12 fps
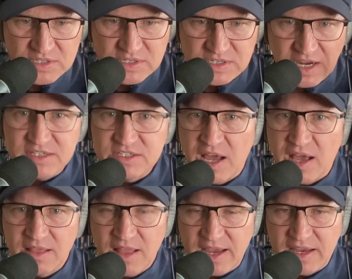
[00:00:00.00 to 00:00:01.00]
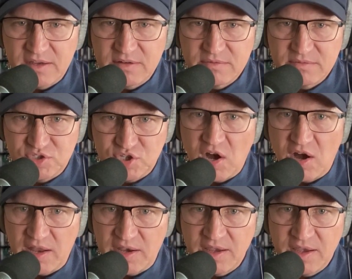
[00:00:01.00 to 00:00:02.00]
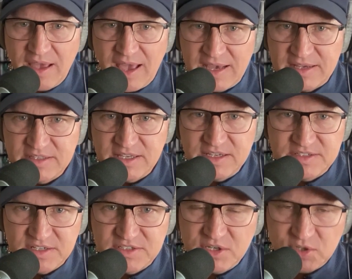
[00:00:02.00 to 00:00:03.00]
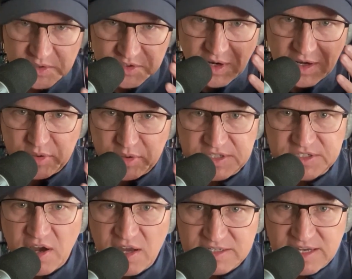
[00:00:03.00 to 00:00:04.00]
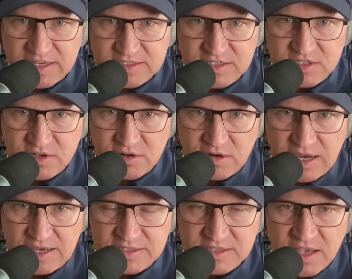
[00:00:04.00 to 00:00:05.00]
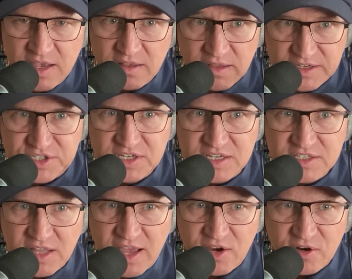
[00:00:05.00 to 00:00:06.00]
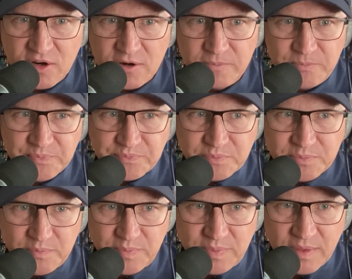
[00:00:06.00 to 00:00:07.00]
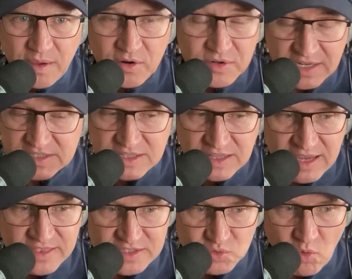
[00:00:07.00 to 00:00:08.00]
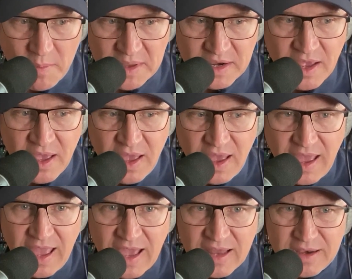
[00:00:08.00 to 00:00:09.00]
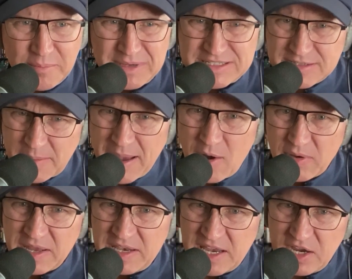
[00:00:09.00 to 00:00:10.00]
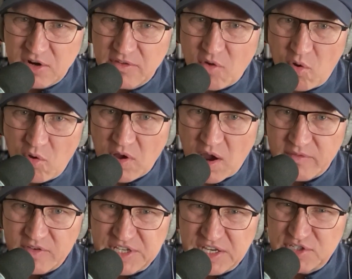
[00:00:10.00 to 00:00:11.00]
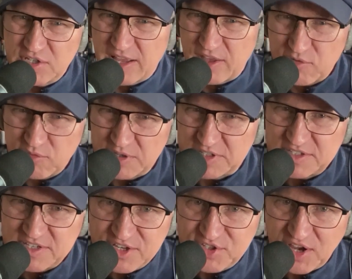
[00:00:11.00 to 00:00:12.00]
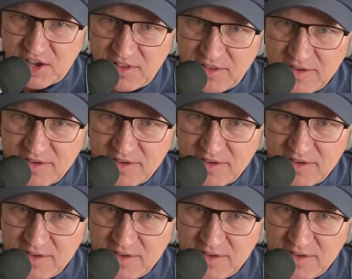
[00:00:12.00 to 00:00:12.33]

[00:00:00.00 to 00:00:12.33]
does not like John as the assistant who is trying to put these contacts into her eyes. Like she doesn't like her or doesn't like this woman, but somehow can hear the whole conversation like through a seashell.